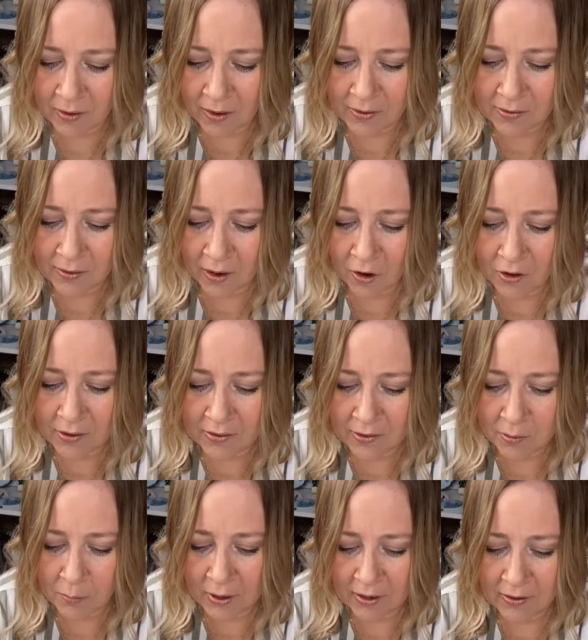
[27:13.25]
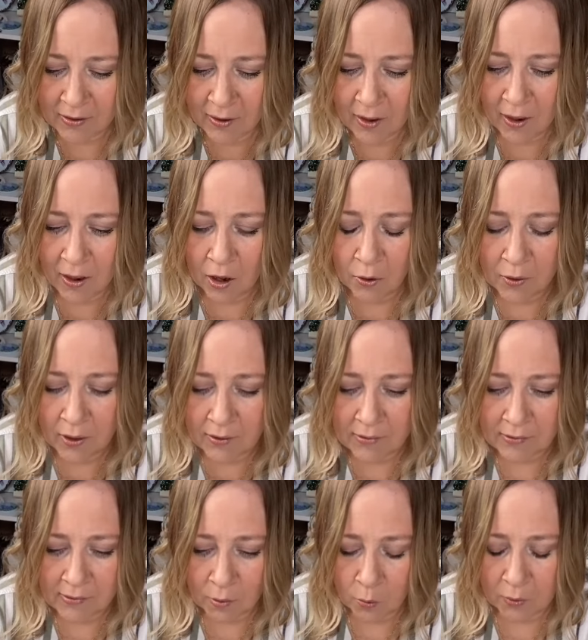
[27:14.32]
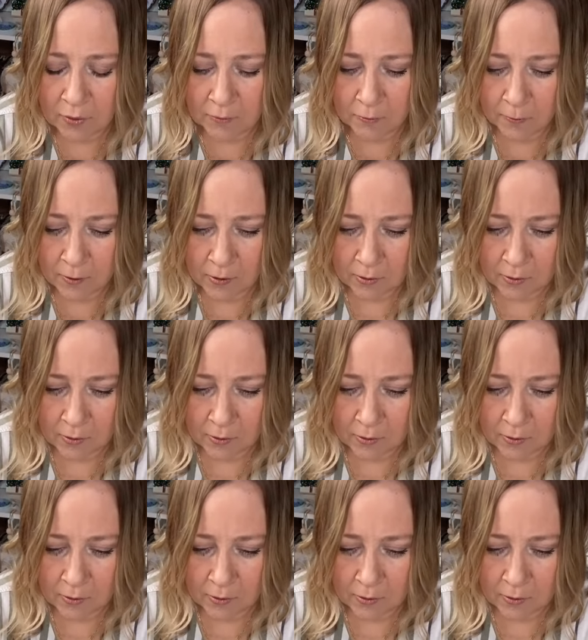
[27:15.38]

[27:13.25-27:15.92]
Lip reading: I already did mine. Okay, so we've